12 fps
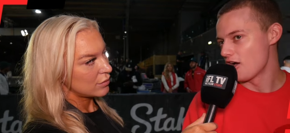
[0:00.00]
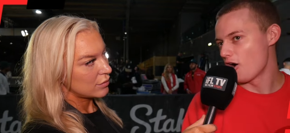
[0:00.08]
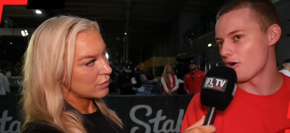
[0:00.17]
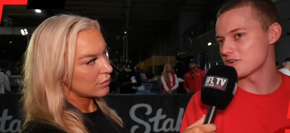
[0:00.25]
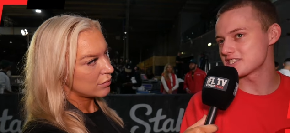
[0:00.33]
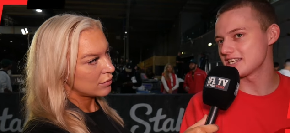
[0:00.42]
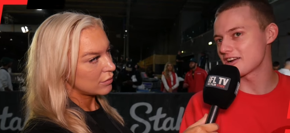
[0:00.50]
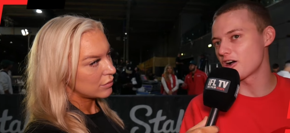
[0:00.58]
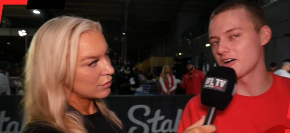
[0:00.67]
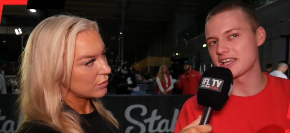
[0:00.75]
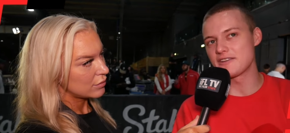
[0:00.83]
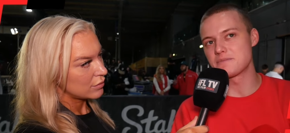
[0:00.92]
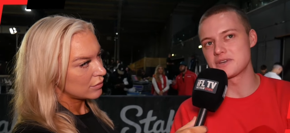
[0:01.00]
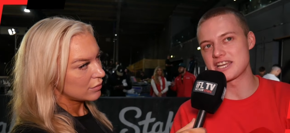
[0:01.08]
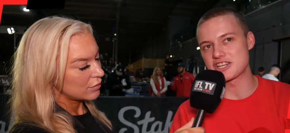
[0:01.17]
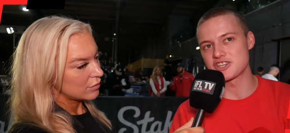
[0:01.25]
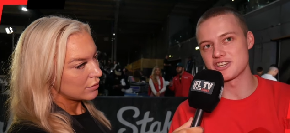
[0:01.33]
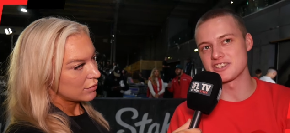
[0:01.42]
Speaker 1: obviously, I can't give
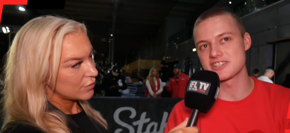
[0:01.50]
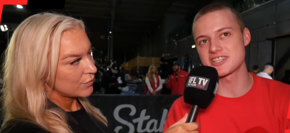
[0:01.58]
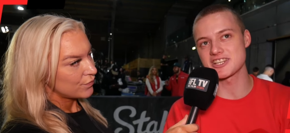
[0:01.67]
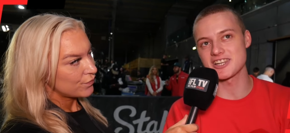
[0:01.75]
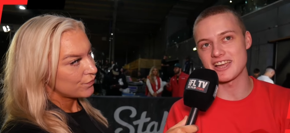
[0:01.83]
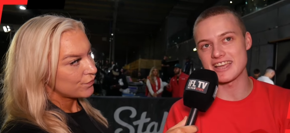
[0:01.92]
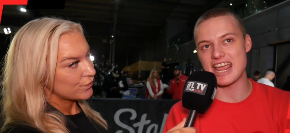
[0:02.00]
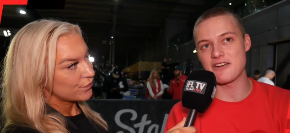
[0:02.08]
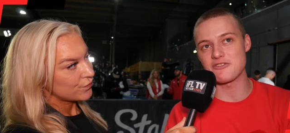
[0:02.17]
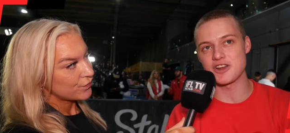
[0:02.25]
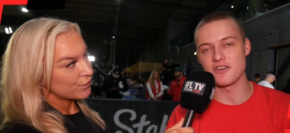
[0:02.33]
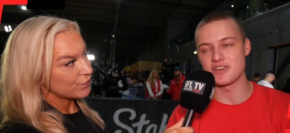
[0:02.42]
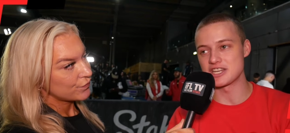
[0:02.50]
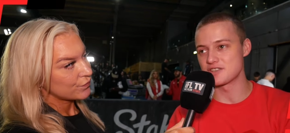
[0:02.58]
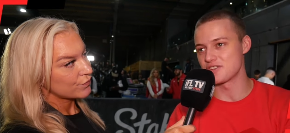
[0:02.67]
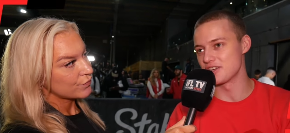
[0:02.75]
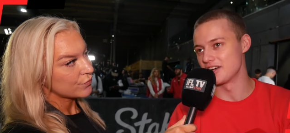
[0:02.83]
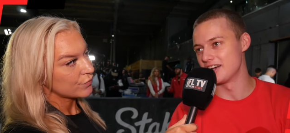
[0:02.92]
predictions, just like every other
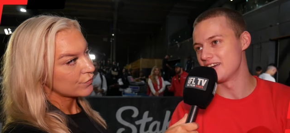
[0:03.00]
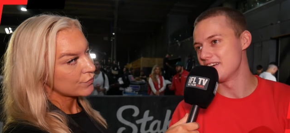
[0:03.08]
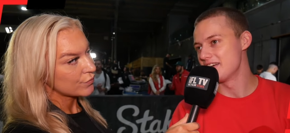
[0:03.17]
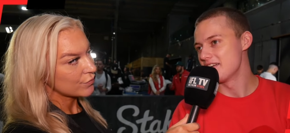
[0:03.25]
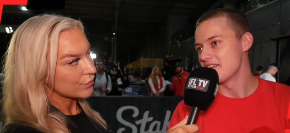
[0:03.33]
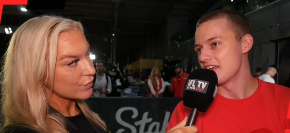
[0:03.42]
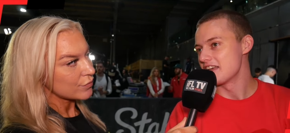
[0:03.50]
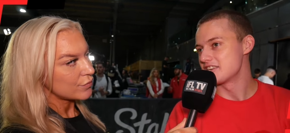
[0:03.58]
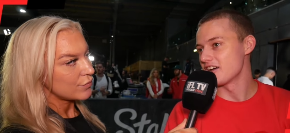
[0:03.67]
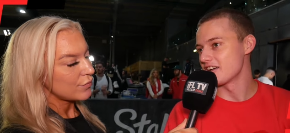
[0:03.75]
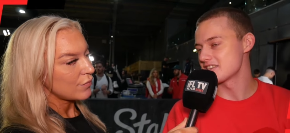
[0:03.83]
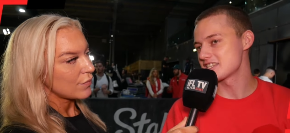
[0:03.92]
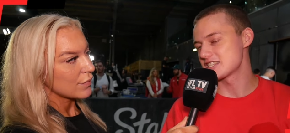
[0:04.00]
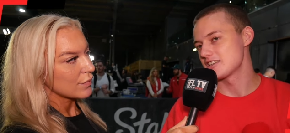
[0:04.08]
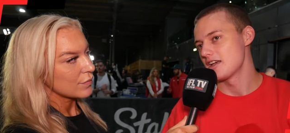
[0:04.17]
interviewer does.